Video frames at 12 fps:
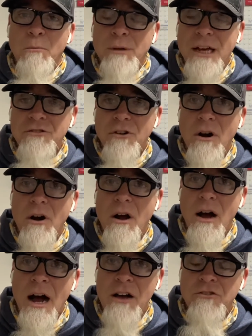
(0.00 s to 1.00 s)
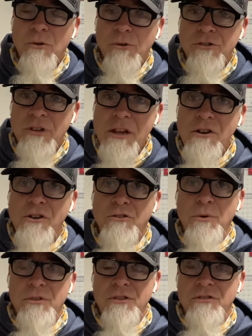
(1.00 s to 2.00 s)
bless our high school
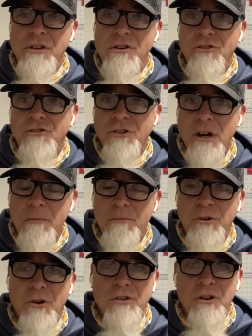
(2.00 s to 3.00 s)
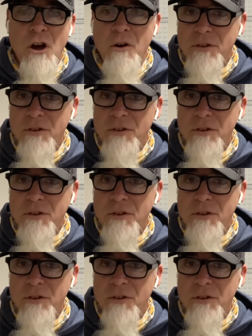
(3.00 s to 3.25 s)
seniors with a senior trip during the COVID